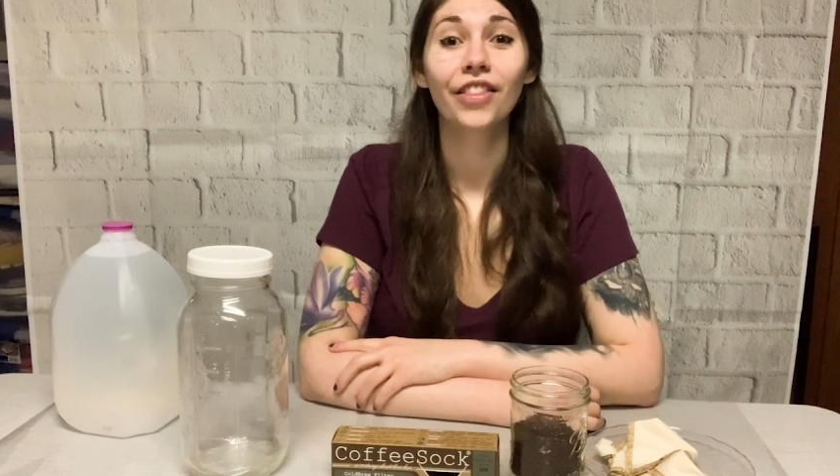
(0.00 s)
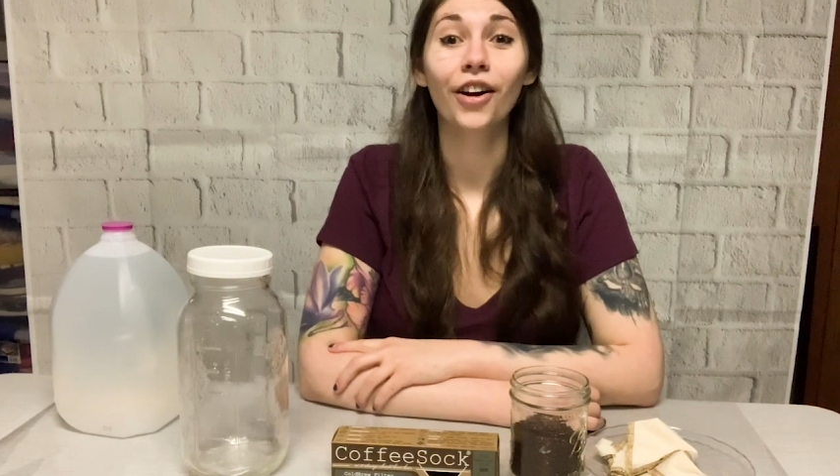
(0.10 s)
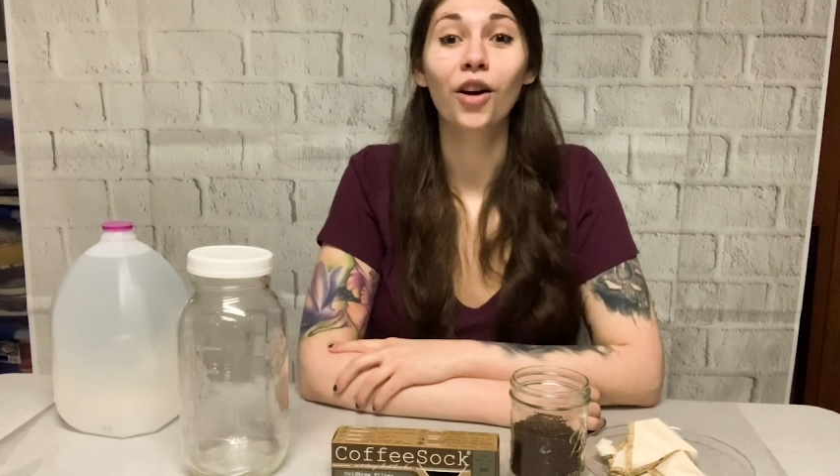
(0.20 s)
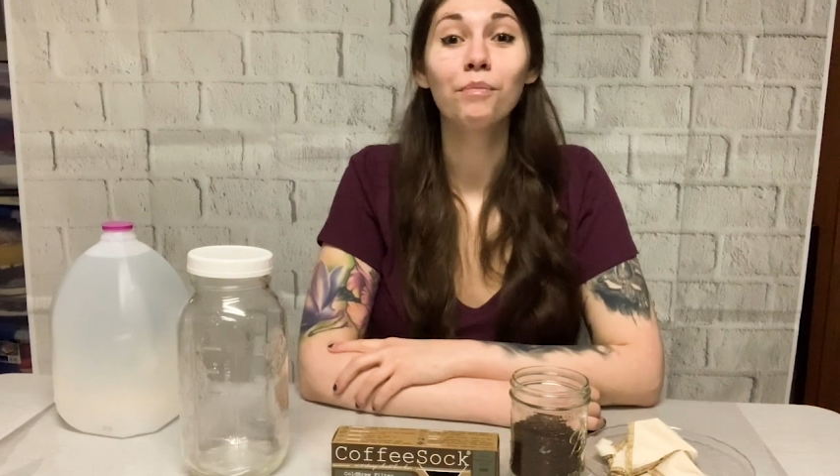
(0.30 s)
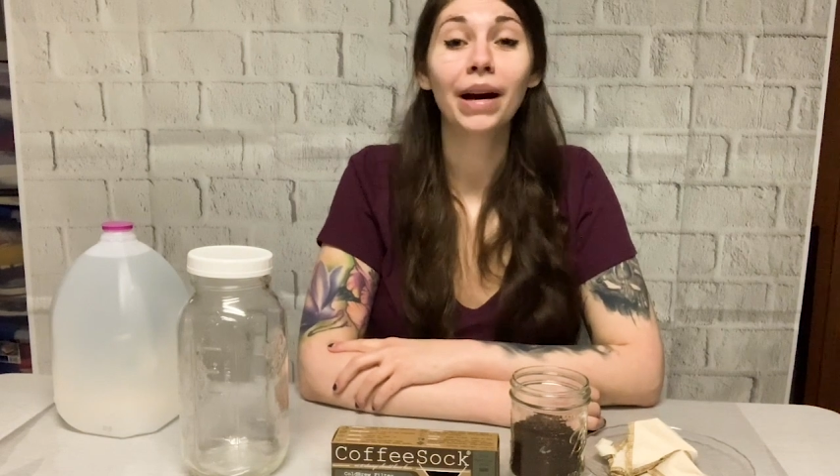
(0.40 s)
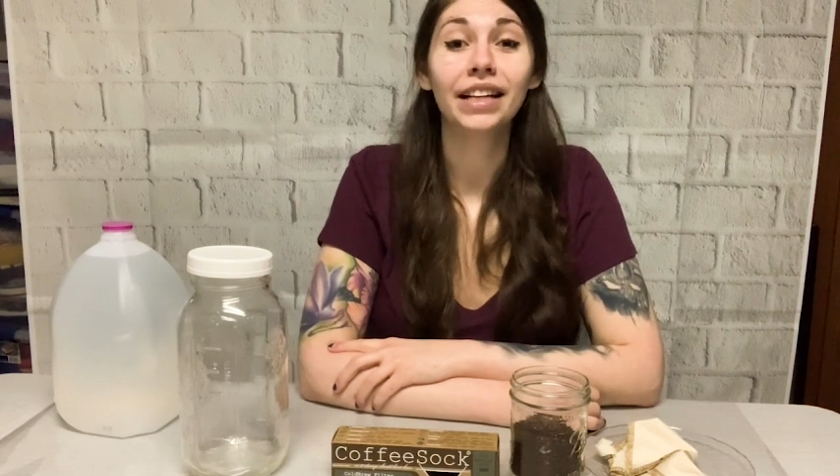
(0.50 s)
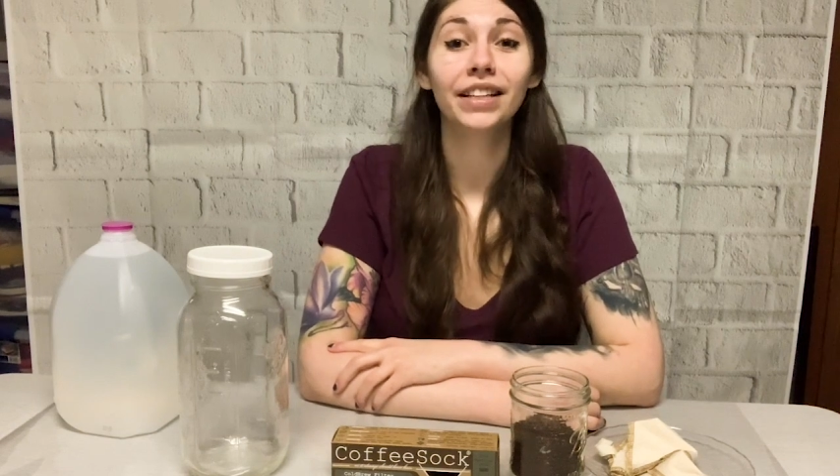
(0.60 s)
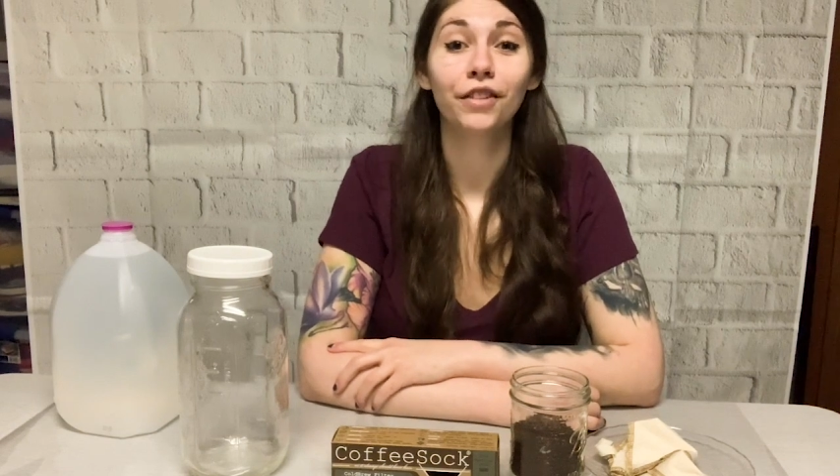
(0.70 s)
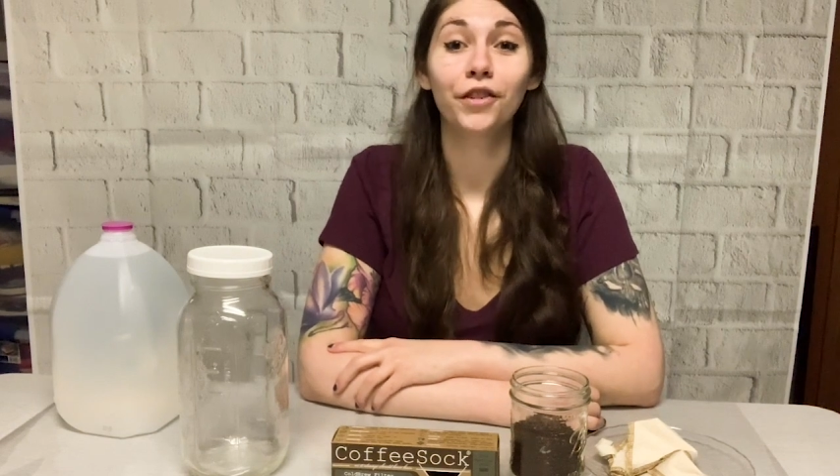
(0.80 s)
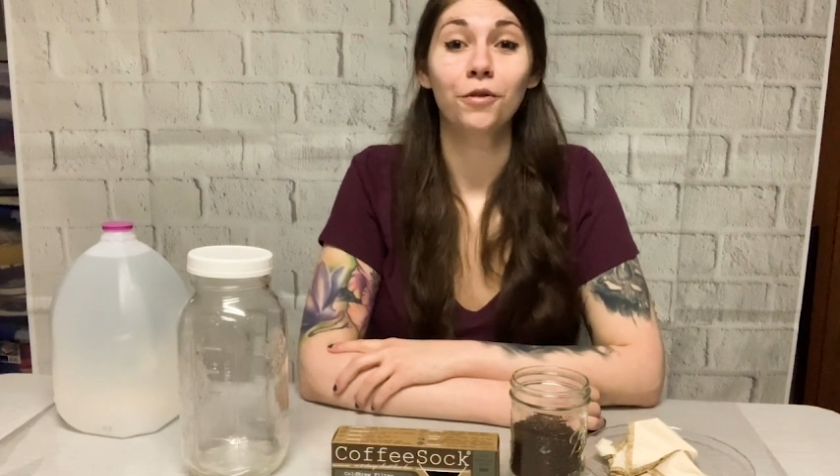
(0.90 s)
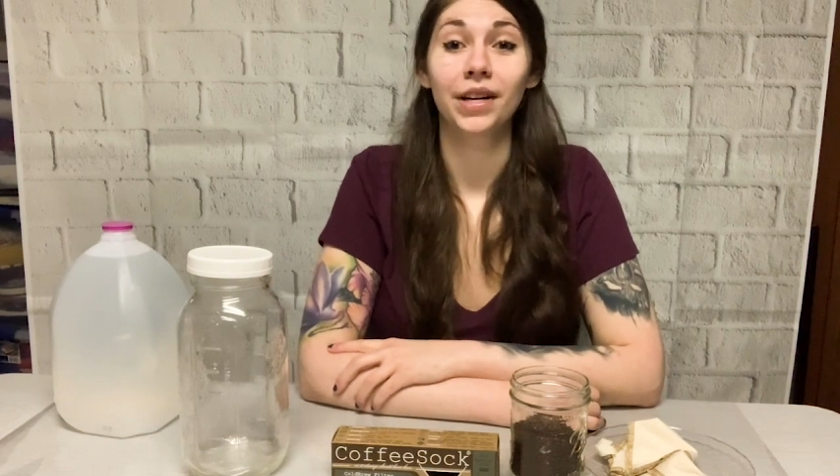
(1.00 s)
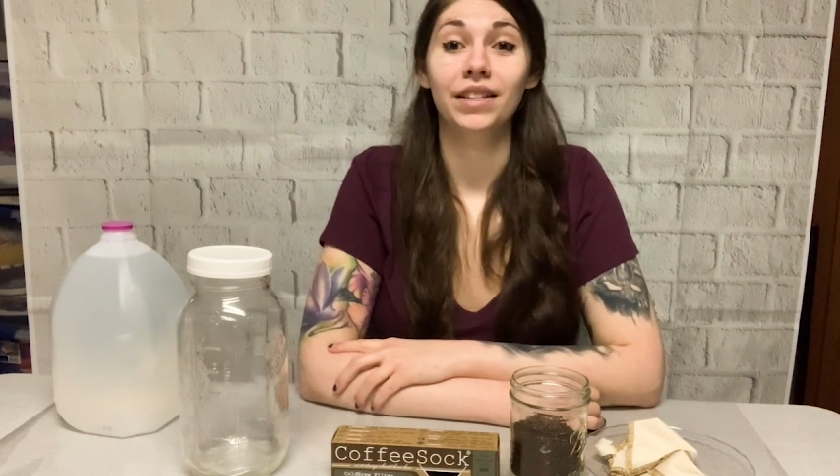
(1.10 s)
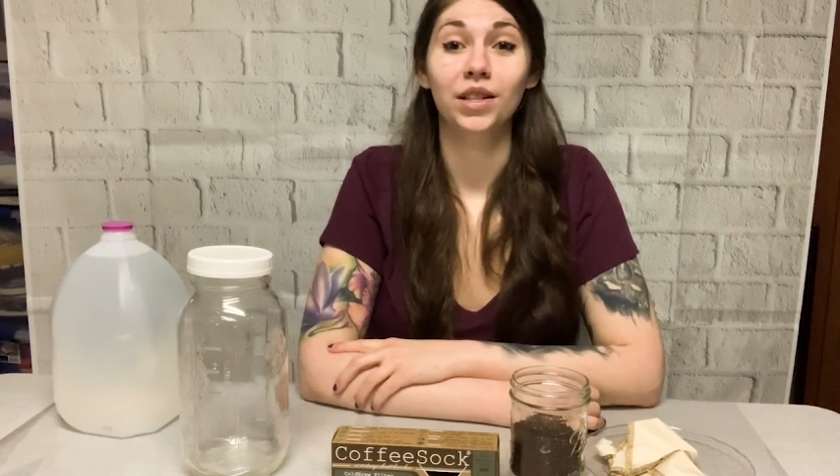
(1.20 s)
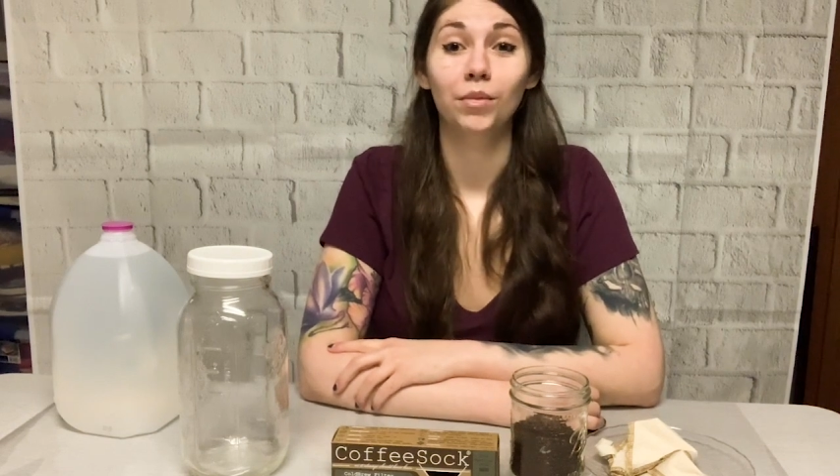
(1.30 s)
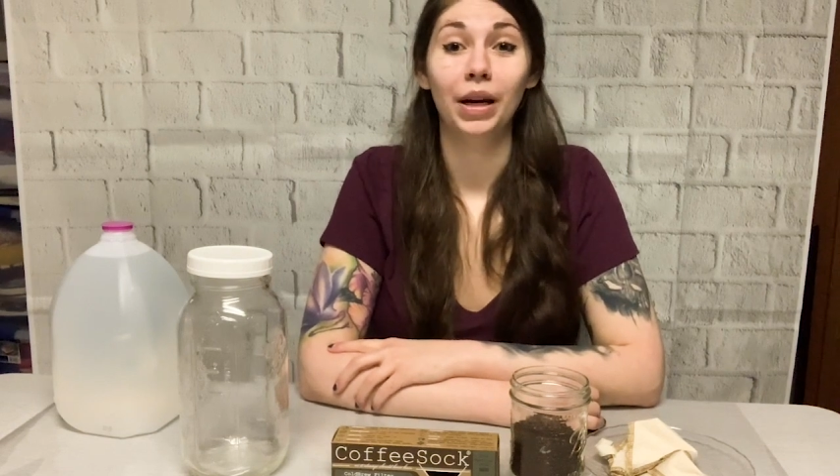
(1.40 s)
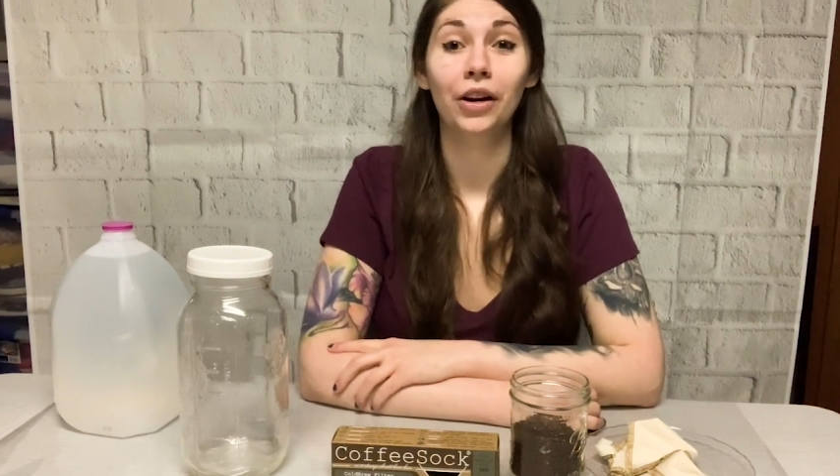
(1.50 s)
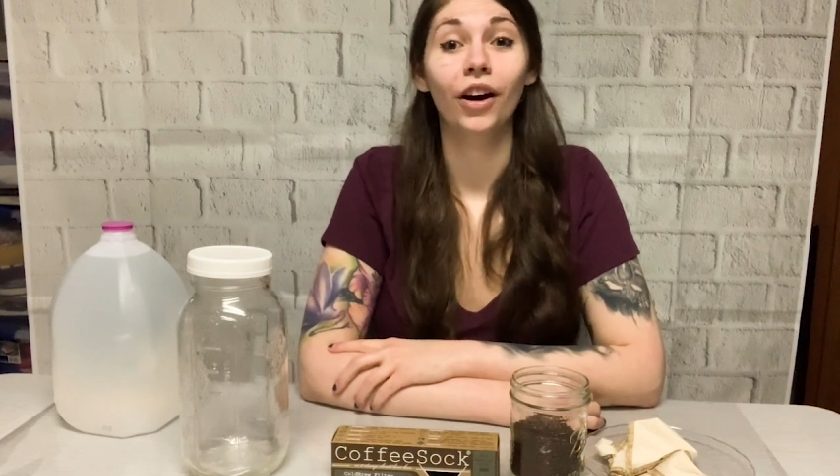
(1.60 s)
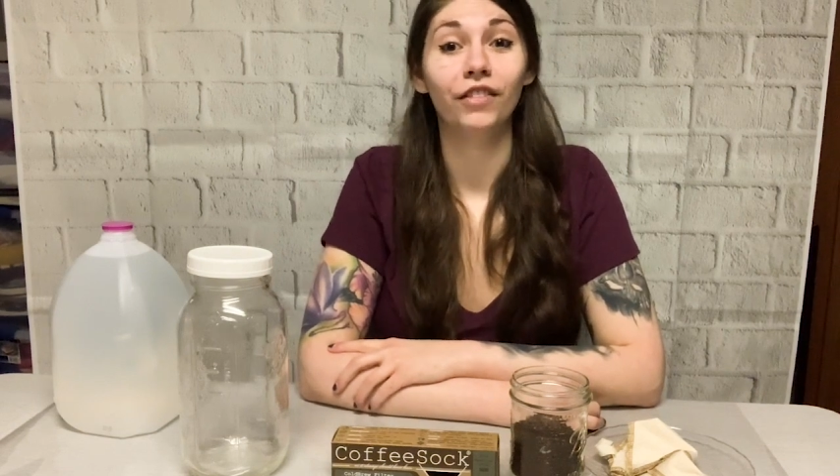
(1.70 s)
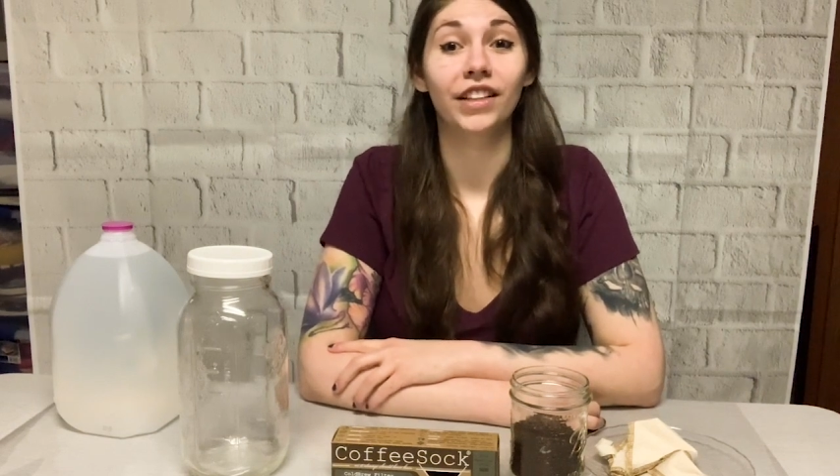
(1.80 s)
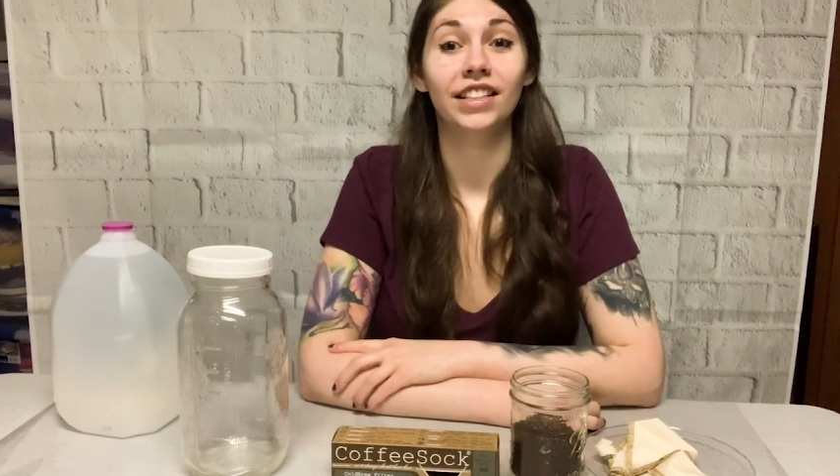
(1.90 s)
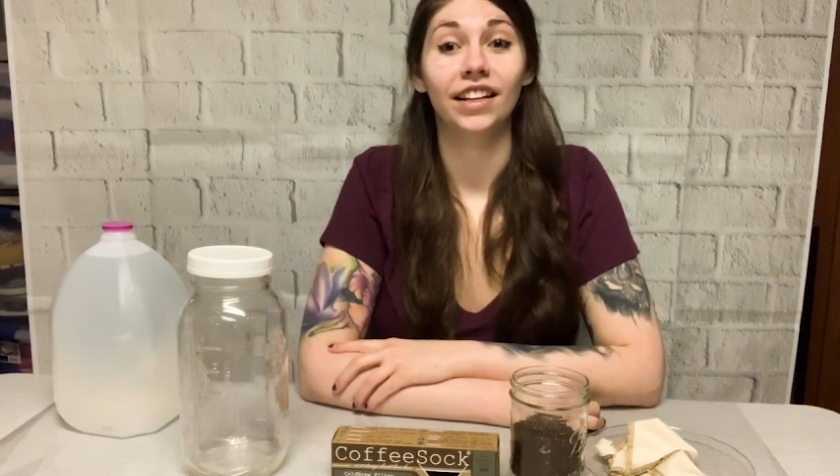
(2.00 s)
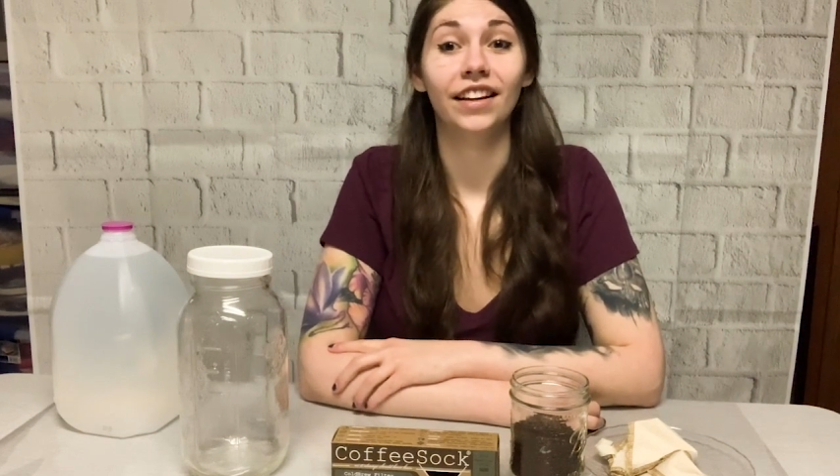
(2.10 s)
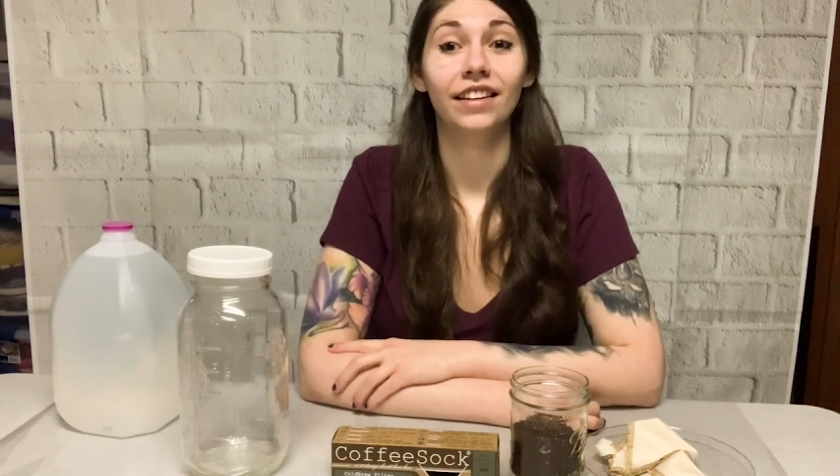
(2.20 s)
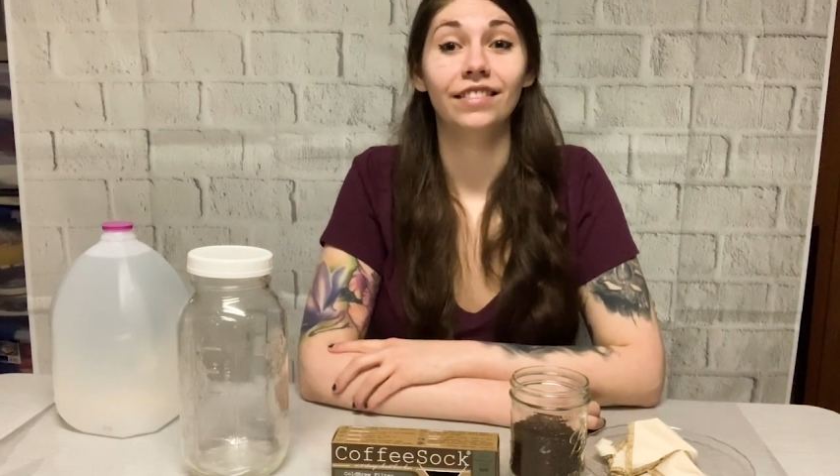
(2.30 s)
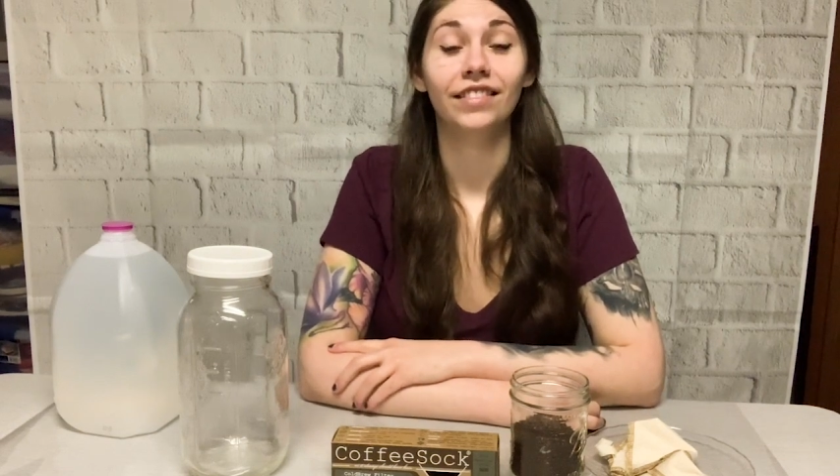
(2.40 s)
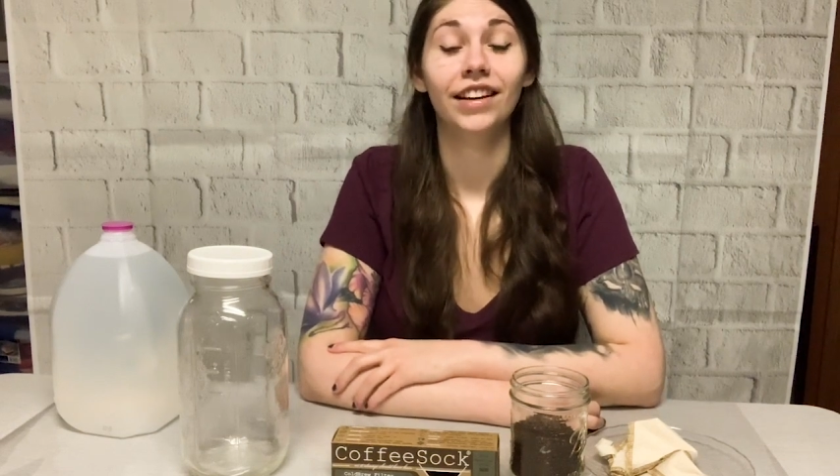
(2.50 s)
are many different ways to make coffee today,